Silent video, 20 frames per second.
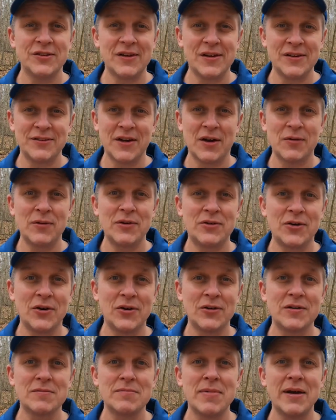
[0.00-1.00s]
And as I
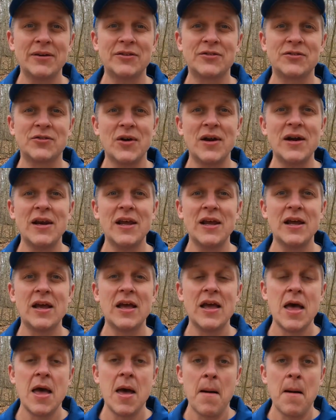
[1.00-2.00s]
return to base training,
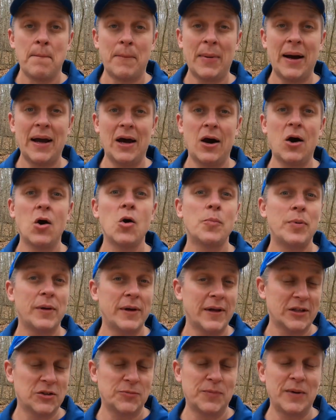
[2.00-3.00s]
my hope and
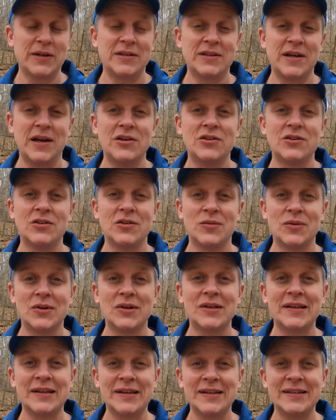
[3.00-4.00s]
expectation
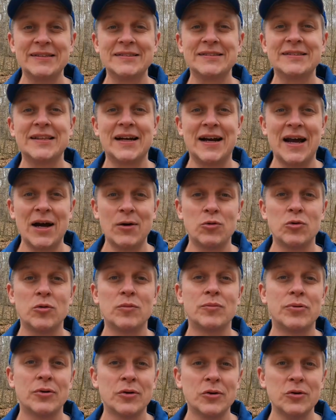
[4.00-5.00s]
really is that I will
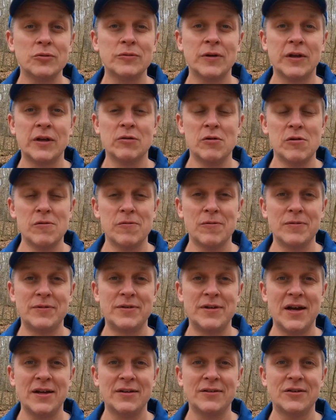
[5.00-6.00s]
improve anywhere from
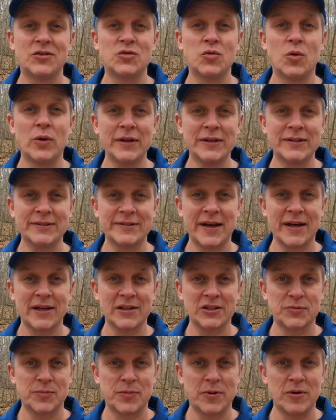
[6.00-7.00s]
10 to 20
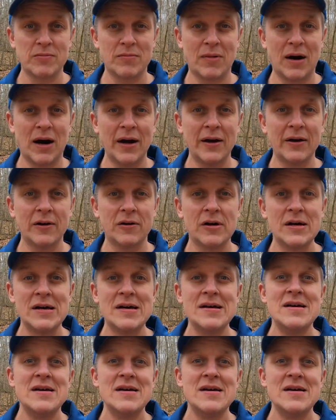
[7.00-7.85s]
seconds per mile